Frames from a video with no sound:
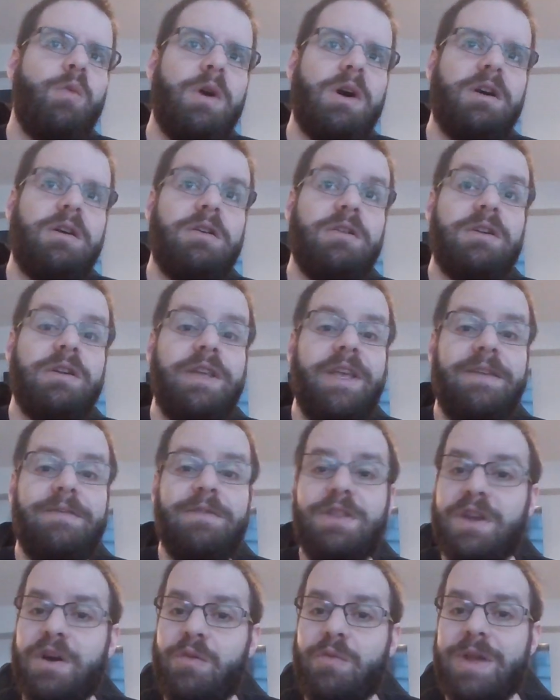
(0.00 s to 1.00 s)
Well,
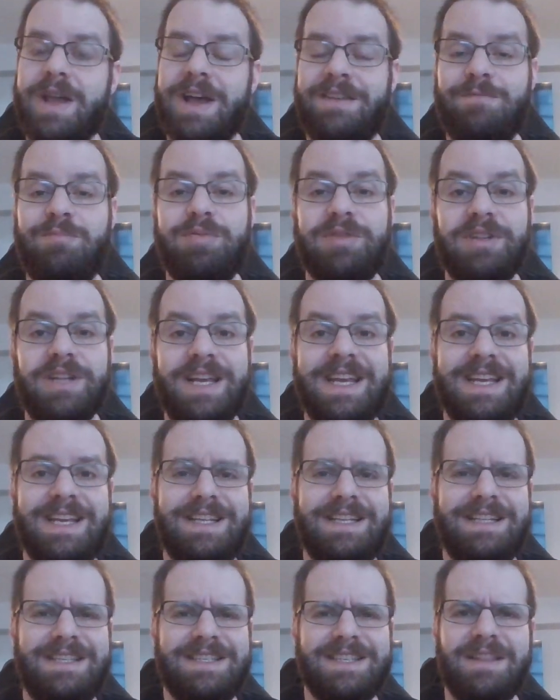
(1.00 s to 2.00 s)
even though we have
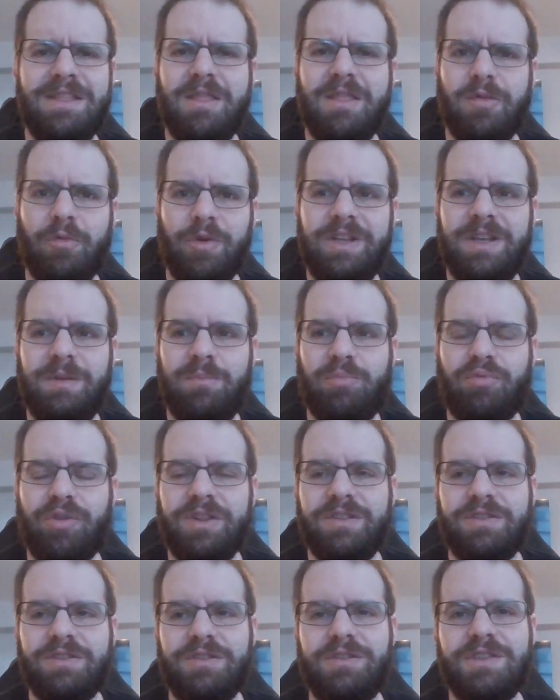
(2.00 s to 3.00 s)
planes and 3D
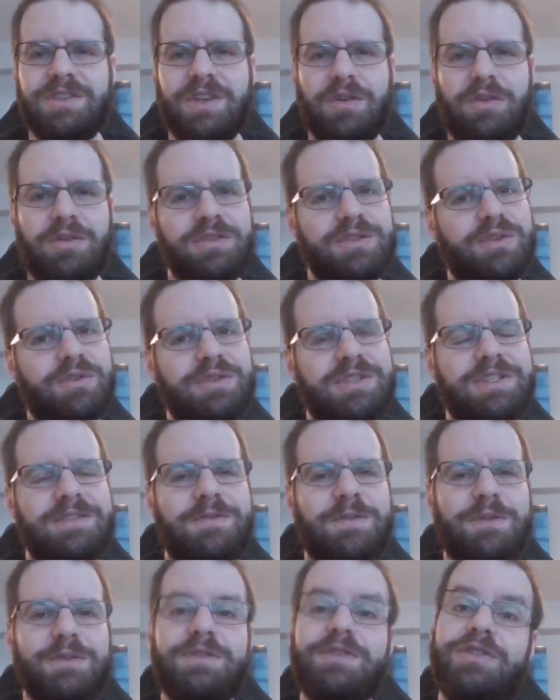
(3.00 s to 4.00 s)
printers and all sorts
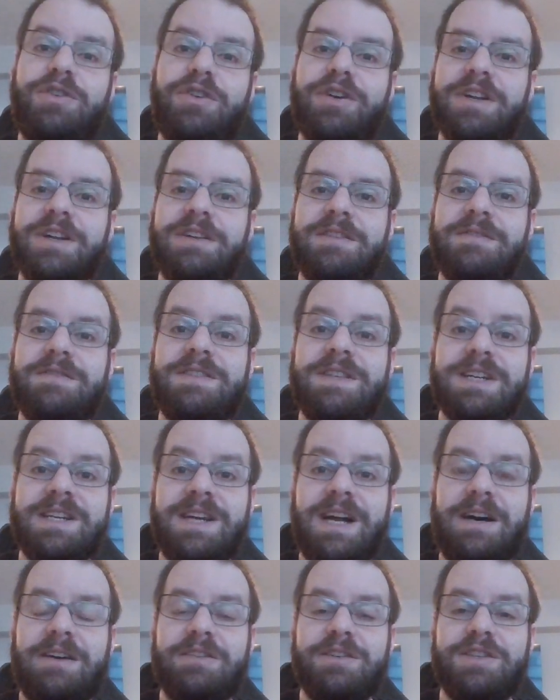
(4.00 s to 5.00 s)
of alternative
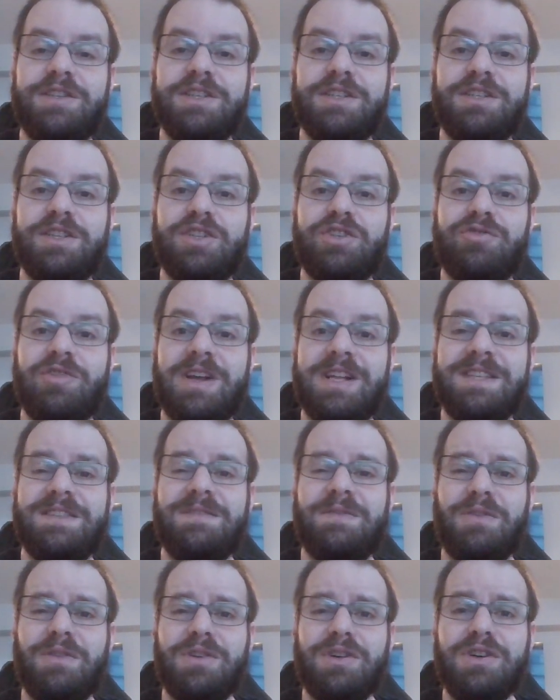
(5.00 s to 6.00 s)
technology to
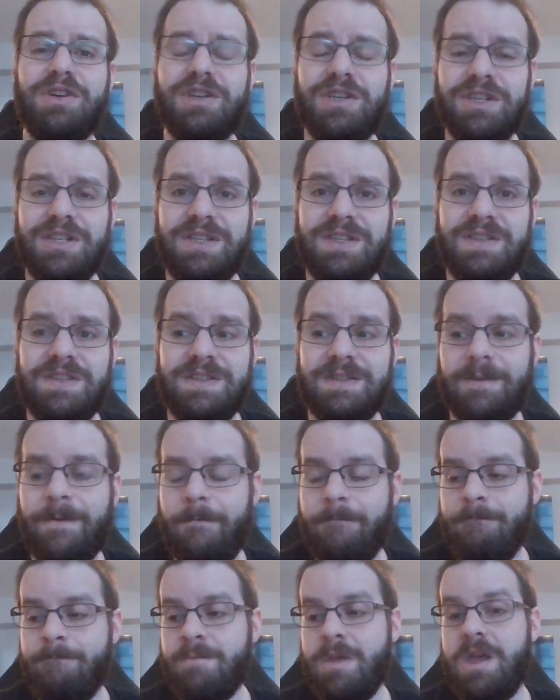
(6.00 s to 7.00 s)
transfer
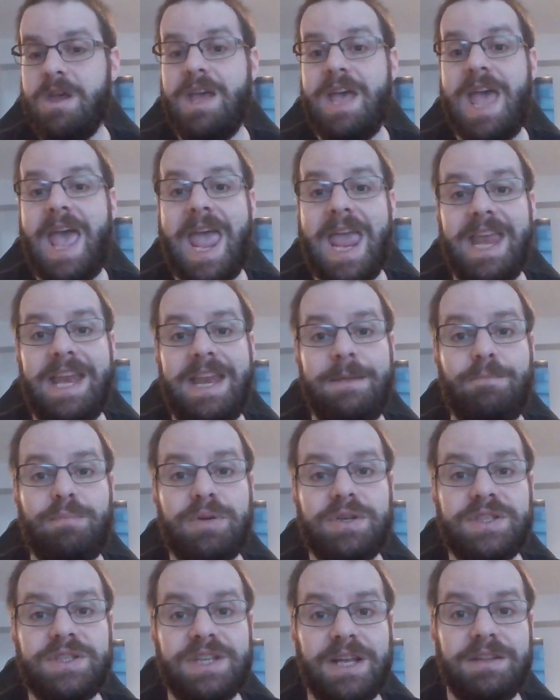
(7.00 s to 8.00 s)
goods,
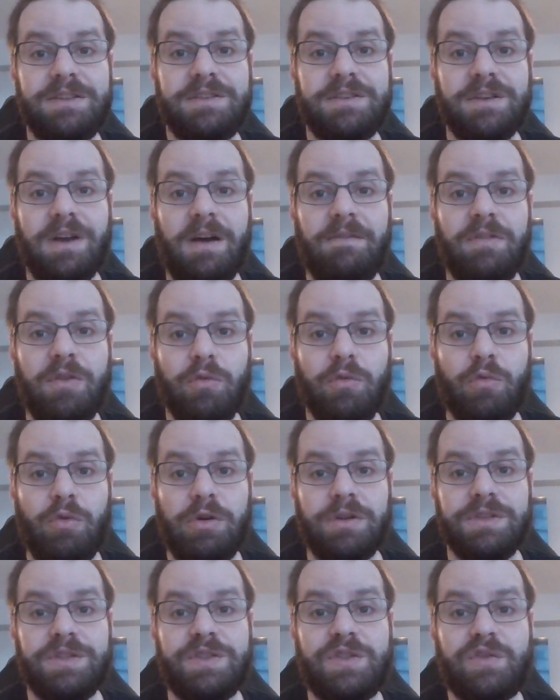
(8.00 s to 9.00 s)
80% the
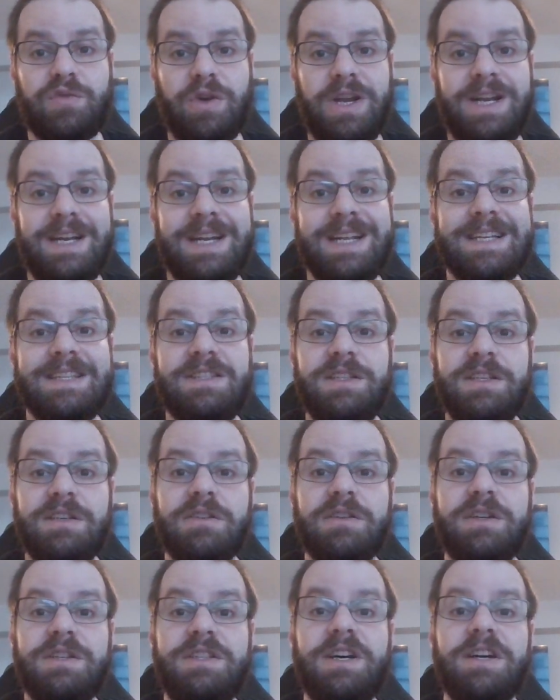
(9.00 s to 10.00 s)
world's trade is
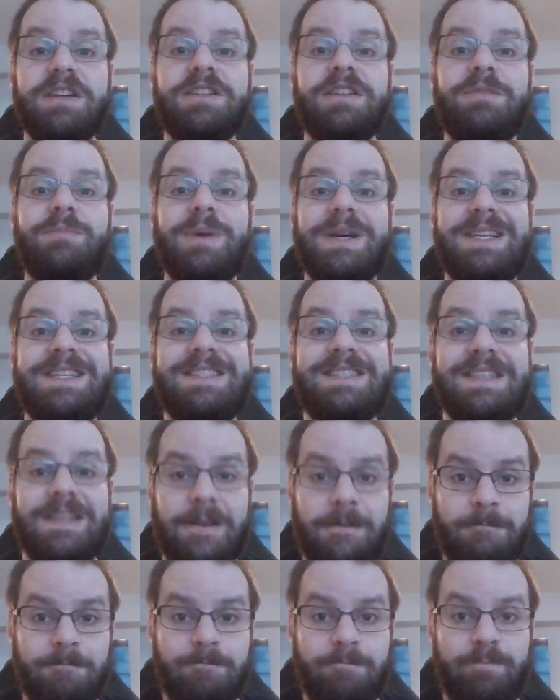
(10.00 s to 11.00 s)
still conducted by
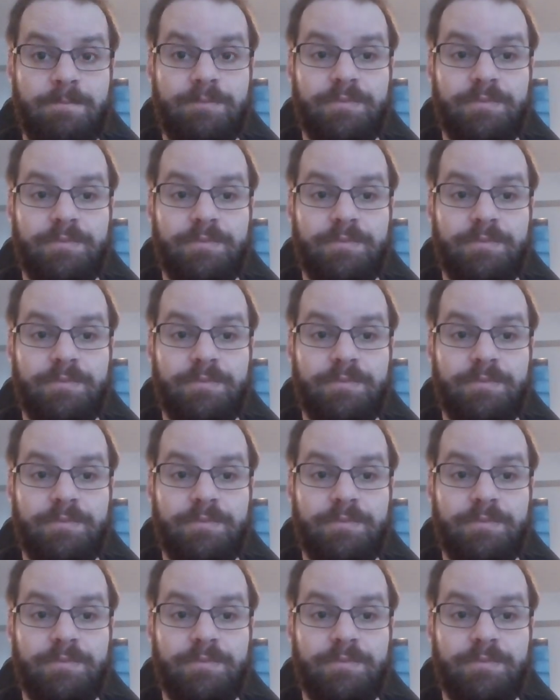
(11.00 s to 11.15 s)
sea